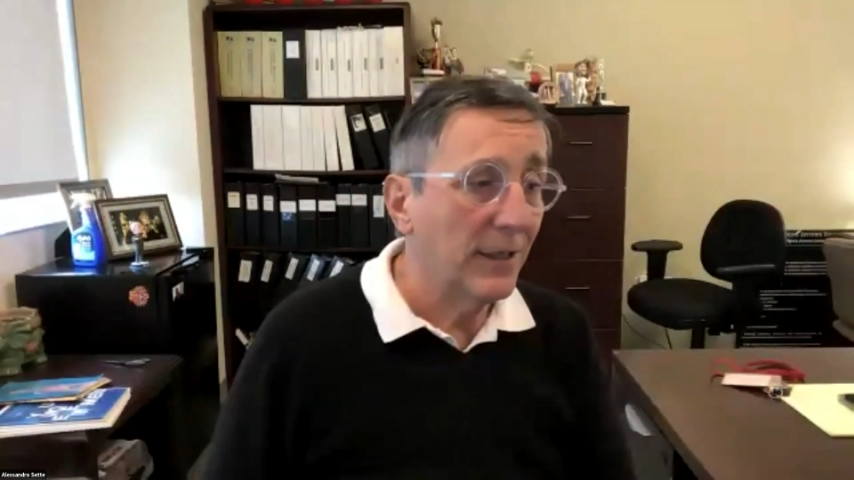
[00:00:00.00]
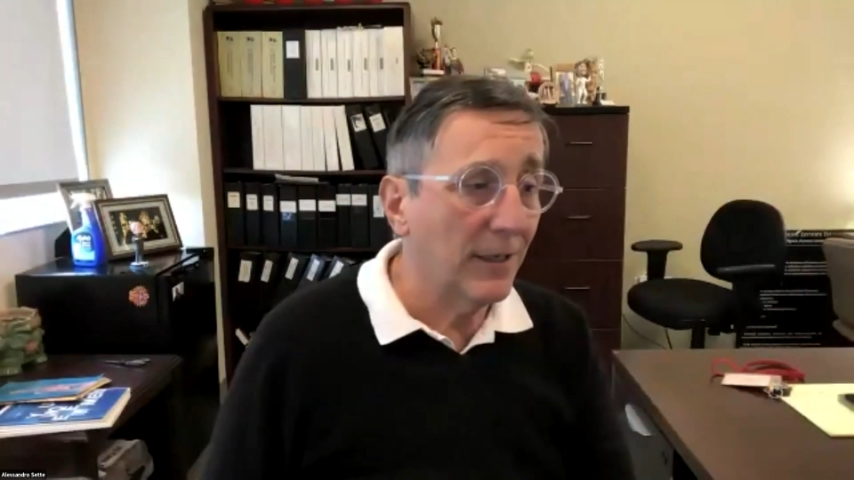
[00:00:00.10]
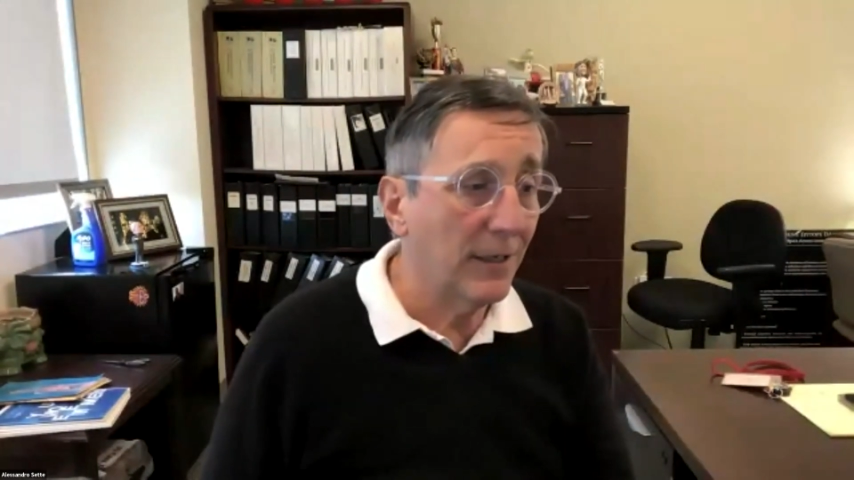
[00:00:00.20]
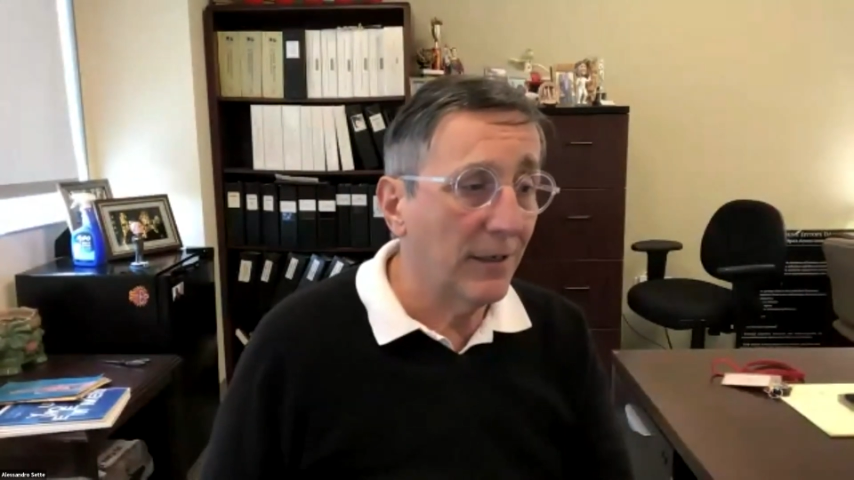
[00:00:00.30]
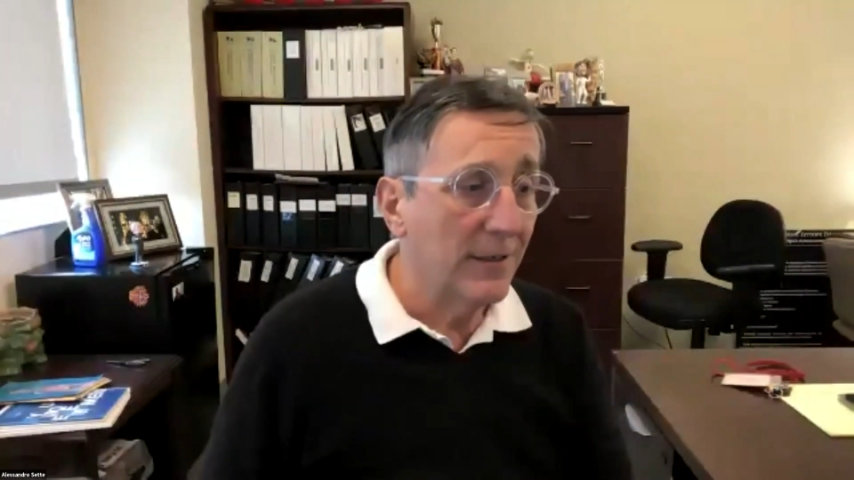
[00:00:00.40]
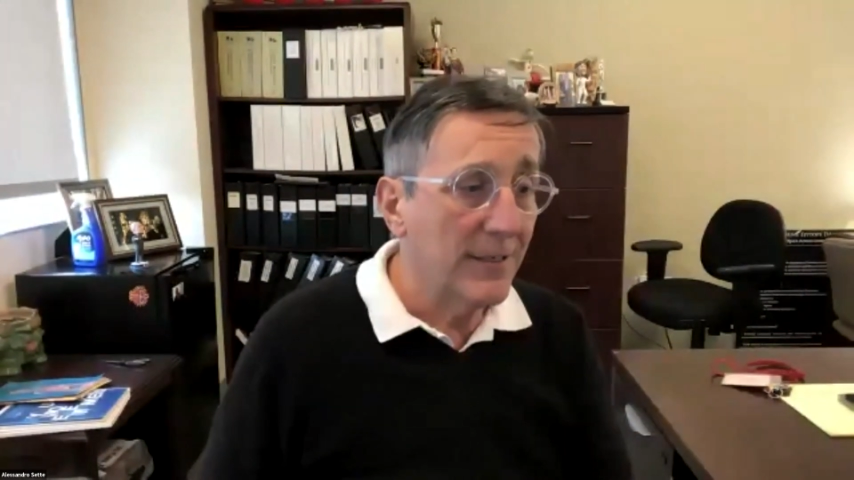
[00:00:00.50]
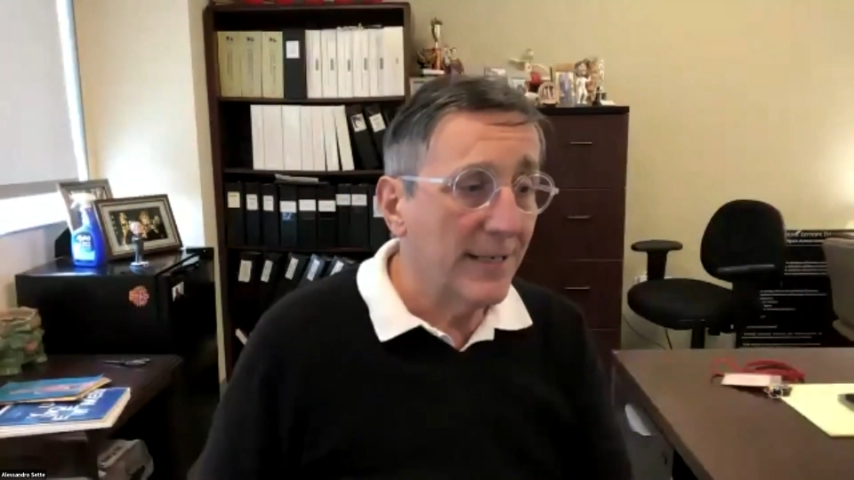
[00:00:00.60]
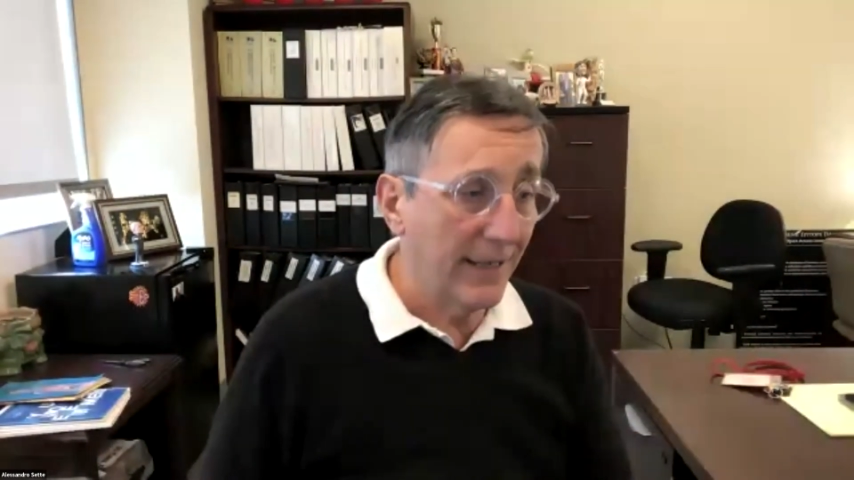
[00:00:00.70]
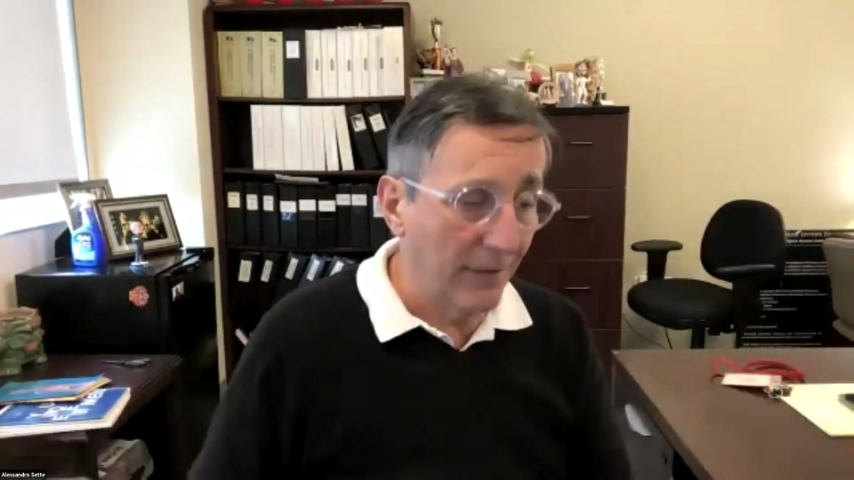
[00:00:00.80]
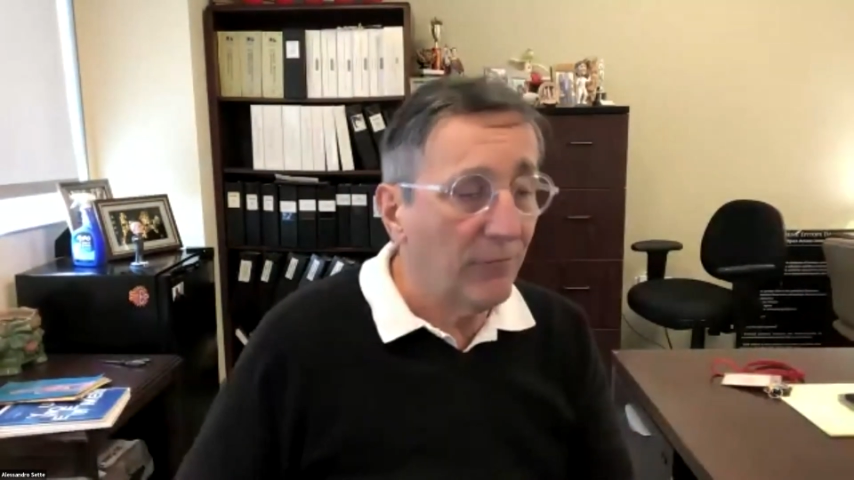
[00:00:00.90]

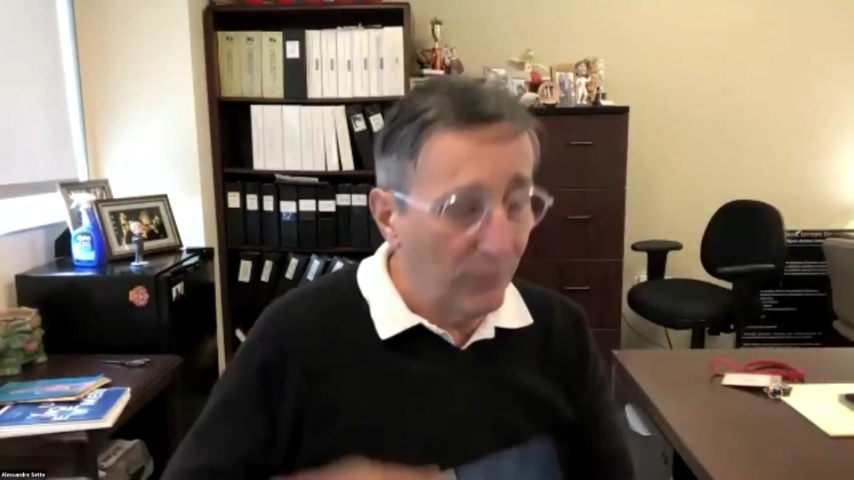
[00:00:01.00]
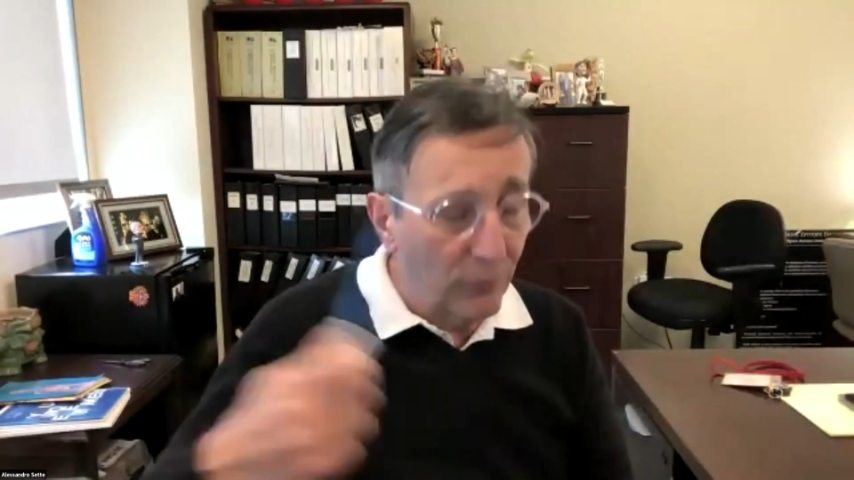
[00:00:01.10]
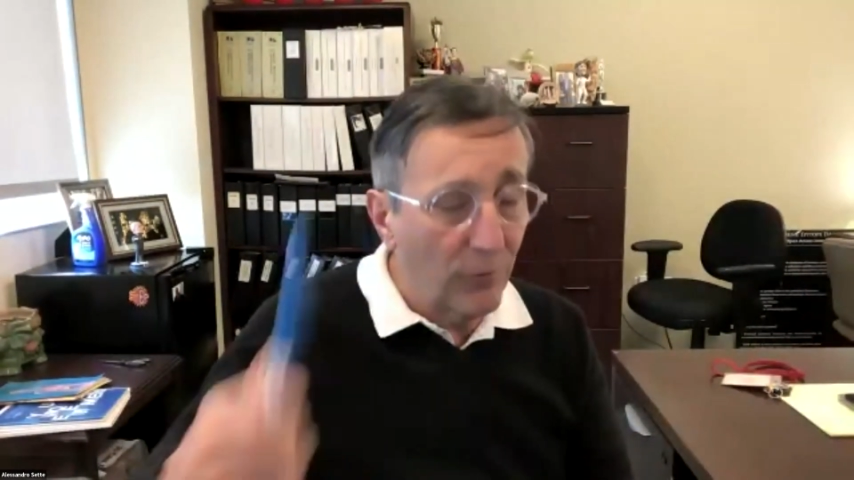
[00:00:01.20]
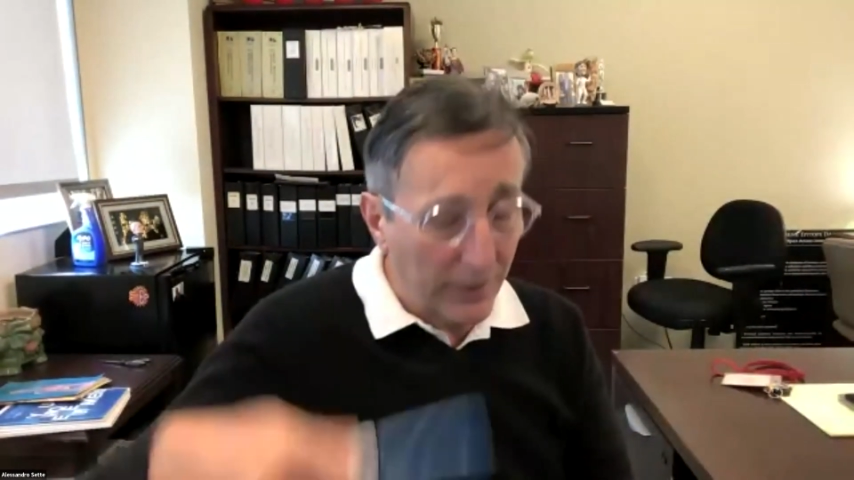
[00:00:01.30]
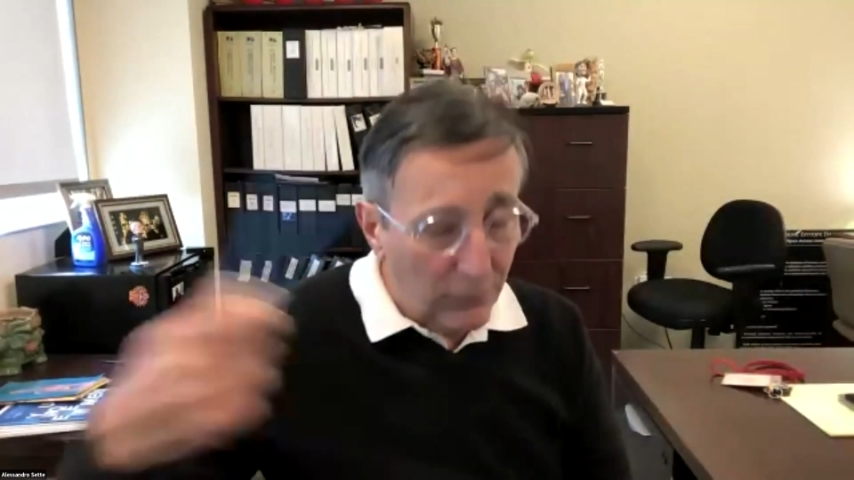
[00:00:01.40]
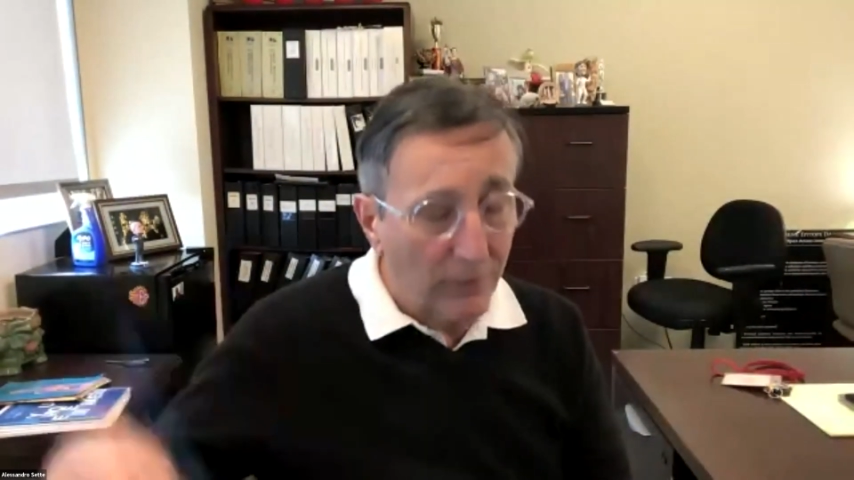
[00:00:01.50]
and